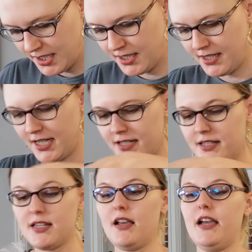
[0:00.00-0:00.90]

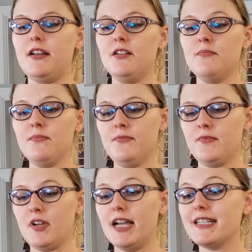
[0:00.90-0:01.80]
Next item.
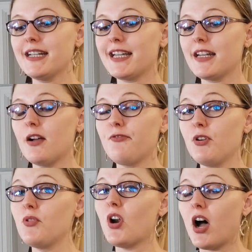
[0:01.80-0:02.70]
I did get a
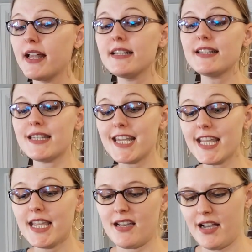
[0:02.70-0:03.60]
few
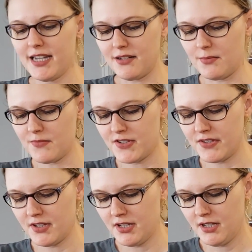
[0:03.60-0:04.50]
non-tea items,
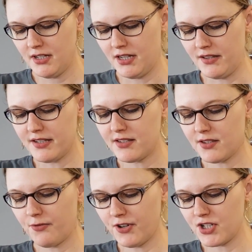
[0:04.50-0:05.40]
and this is the
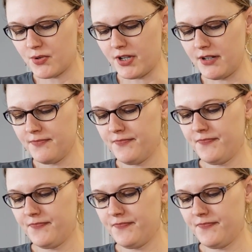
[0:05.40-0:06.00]
first one.